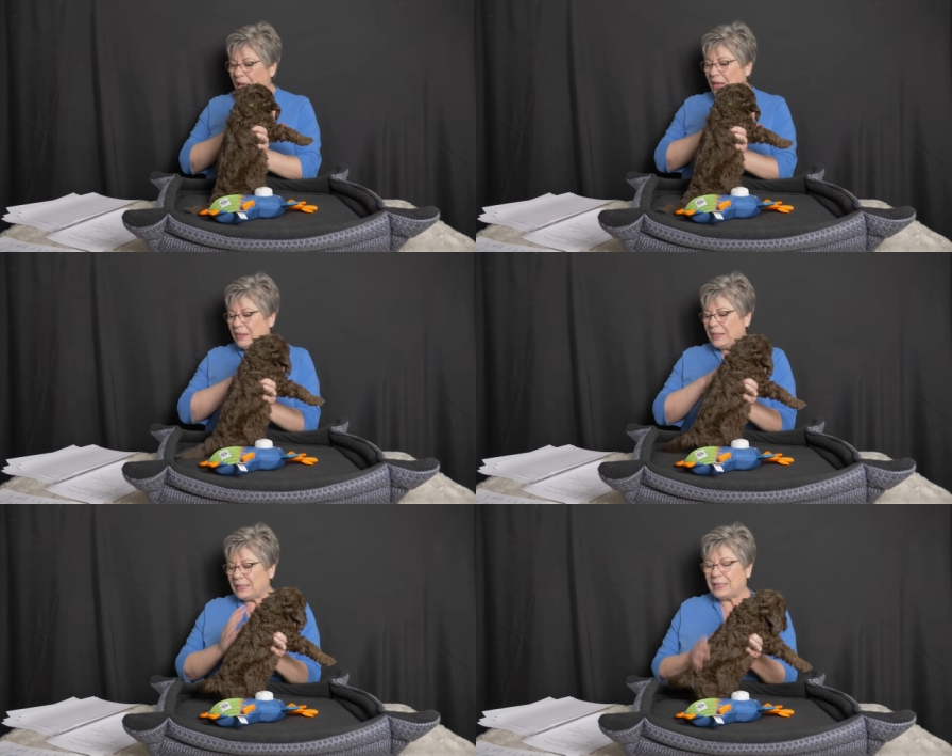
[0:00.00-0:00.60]

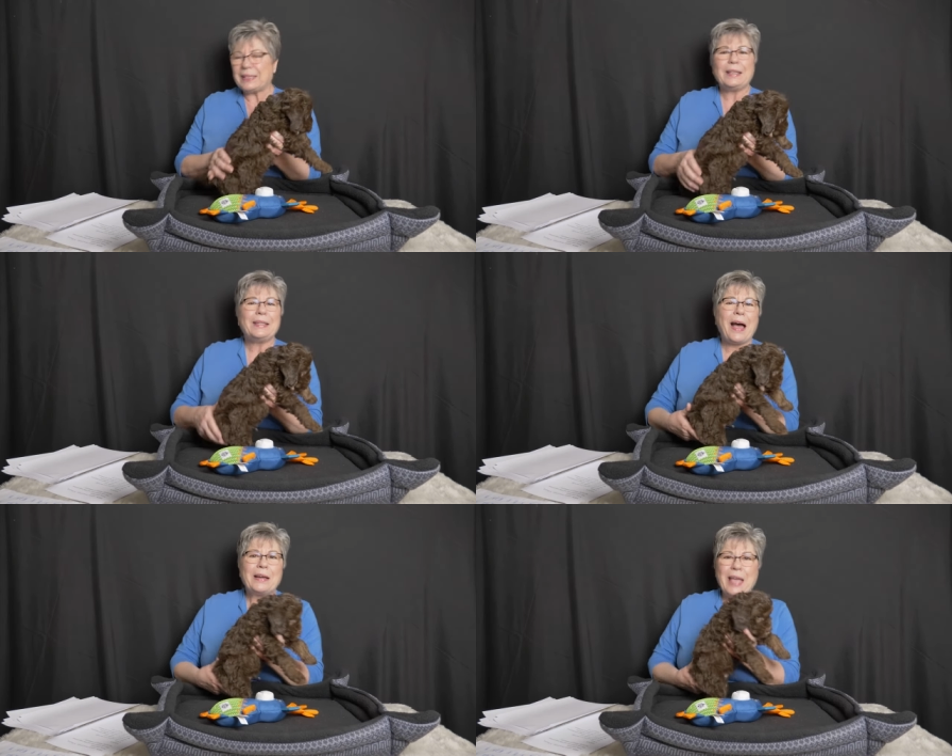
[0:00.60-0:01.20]
This is a
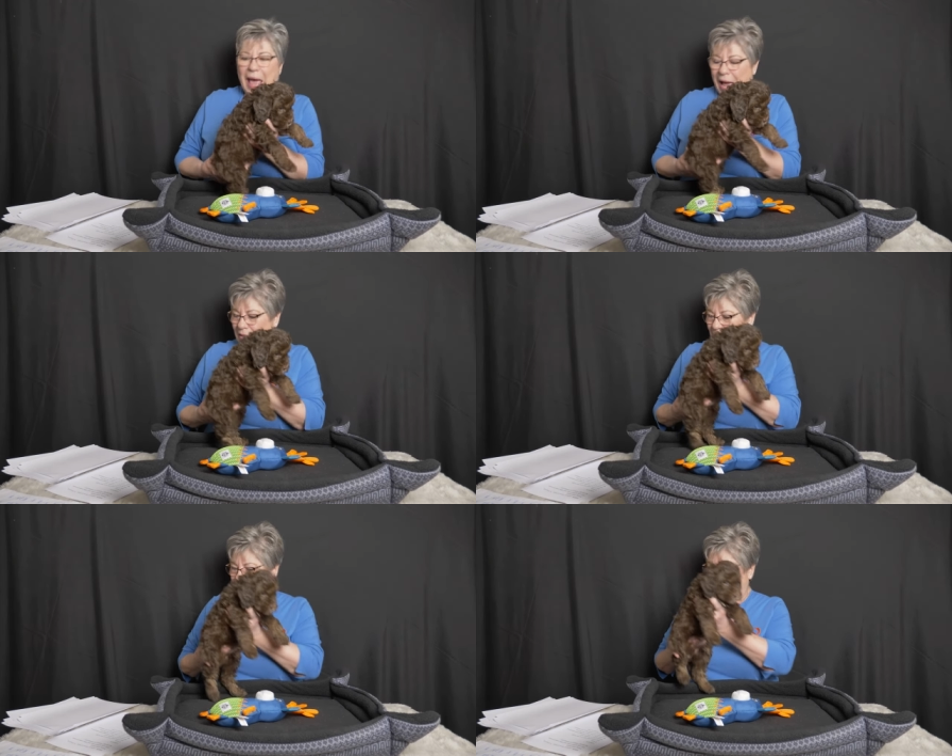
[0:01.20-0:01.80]
young,
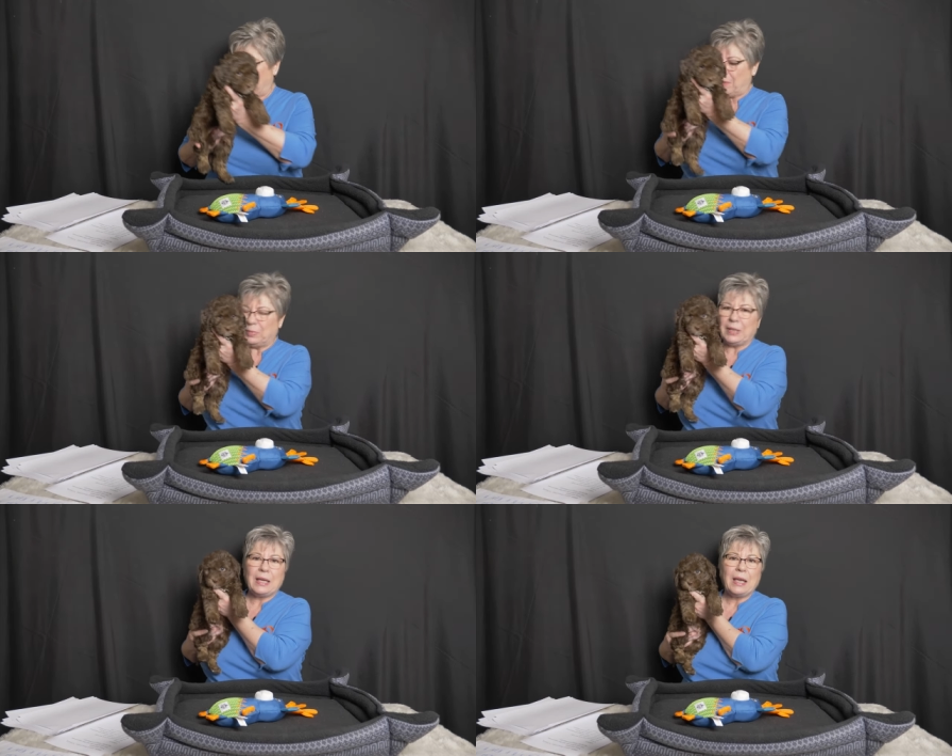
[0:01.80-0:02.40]
active
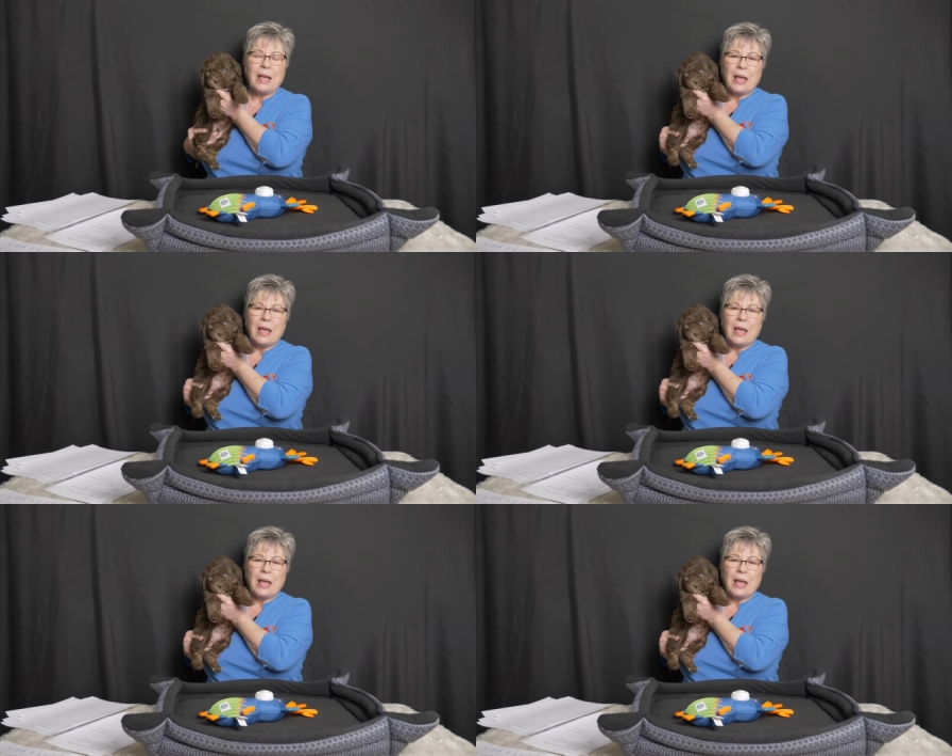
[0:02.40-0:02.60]
family.